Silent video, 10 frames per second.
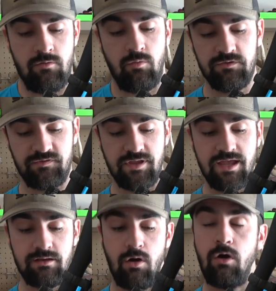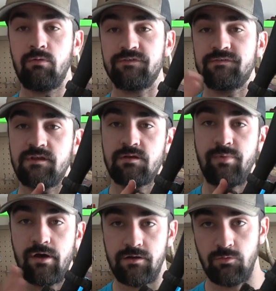Once again, always think
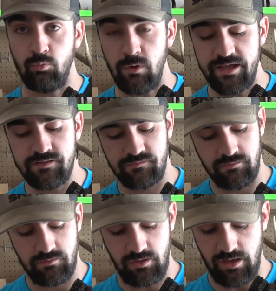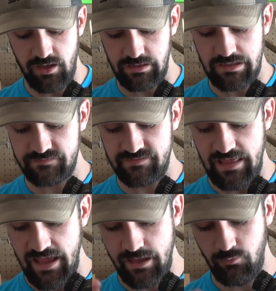about your weight, because
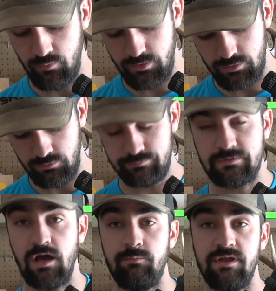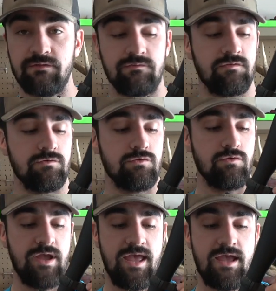that will come
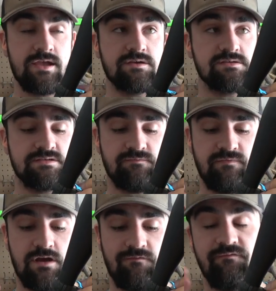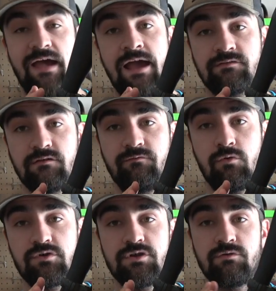into a severe factor
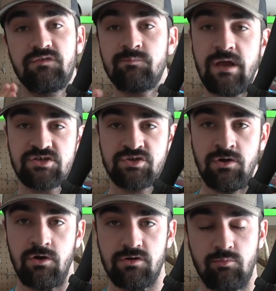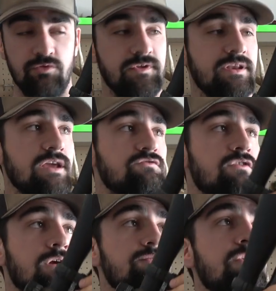for you, especially on your multi-day
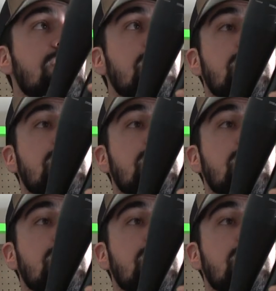trips.